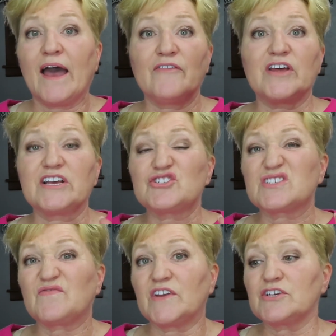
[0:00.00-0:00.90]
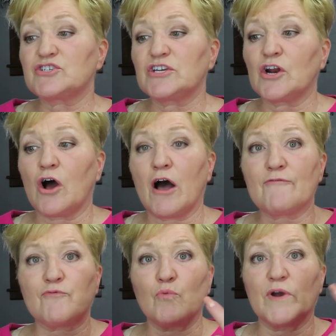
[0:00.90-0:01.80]
And then I just finished it
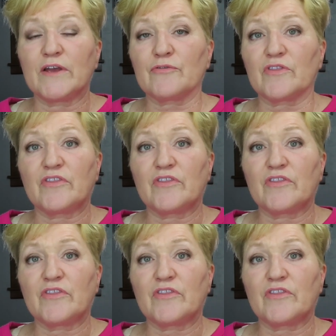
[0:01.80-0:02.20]
off with